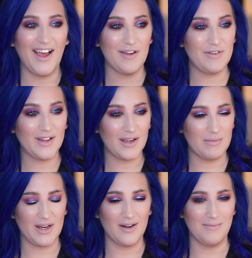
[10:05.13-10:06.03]
I feel like I'm
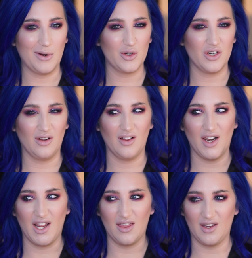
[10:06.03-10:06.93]
gonna get emotional
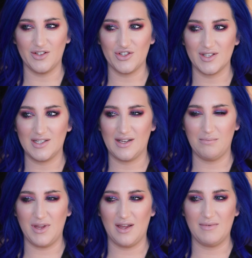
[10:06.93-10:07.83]
and I think it's just because
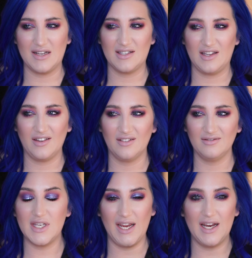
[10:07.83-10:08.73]
I'm PMSing.
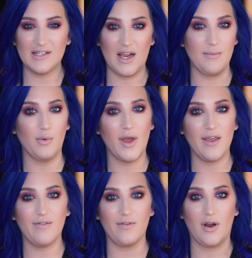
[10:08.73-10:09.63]
Taking time
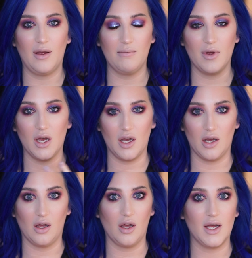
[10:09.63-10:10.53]
away from
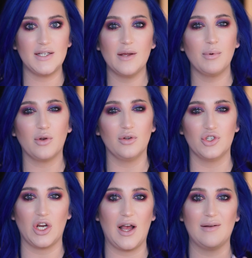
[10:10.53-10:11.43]
uh, a typical
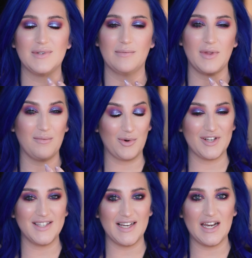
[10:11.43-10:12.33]
job, something
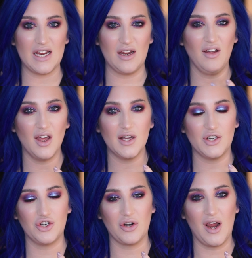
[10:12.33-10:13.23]
more steady,
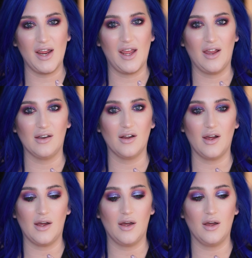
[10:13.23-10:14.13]
to try and
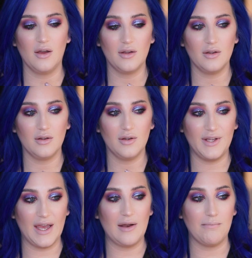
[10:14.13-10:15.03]
uh,
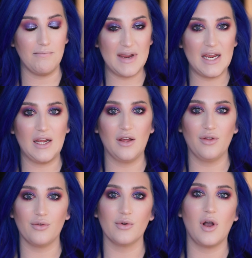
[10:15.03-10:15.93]
get me
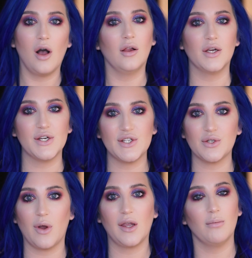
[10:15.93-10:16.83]
through college
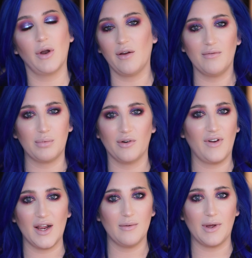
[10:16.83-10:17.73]
so I could
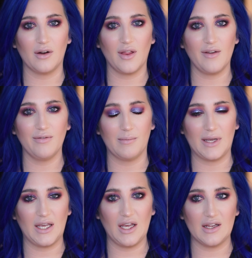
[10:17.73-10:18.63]
provide a better life for
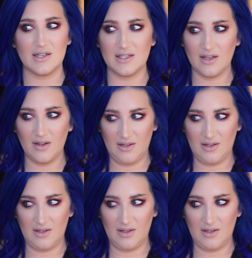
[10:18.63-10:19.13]
my kids.